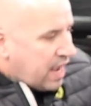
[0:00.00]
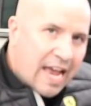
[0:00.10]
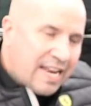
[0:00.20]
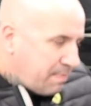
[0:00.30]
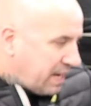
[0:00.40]

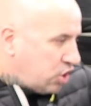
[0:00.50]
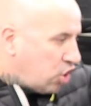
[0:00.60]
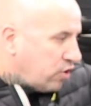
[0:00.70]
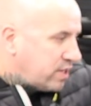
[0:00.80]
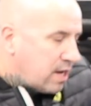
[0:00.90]
Any big
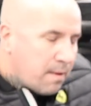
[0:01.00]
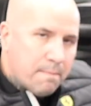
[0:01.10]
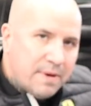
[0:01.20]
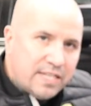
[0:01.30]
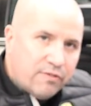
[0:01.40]
chunks
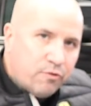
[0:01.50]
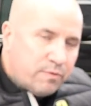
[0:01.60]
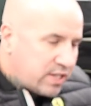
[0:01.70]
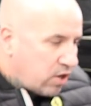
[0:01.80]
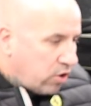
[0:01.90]
missing from
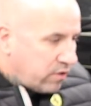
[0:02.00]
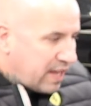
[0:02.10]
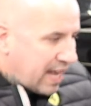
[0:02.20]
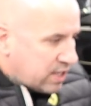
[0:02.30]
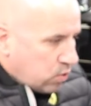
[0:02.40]
the side of
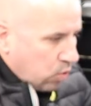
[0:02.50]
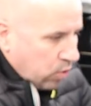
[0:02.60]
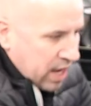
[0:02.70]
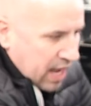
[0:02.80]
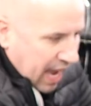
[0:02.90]
that,
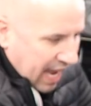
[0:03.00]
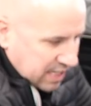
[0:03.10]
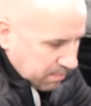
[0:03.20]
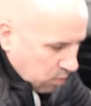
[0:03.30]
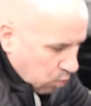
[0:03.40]
or
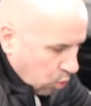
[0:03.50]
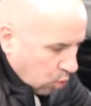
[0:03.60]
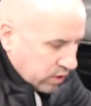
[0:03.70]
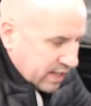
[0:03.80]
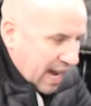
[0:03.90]
has it been
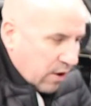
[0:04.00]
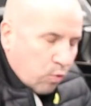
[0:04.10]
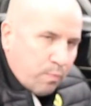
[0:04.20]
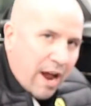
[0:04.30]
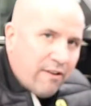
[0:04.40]
worn down
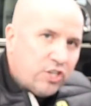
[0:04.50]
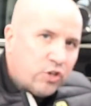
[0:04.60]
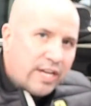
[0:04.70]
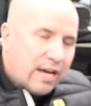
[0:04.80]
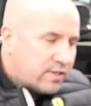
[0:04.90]
or perished
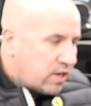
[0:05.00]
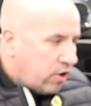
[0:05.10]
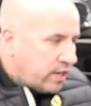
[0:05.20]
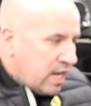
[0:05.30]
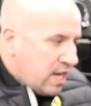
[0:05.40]
on the
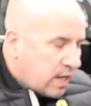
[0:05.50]
outside?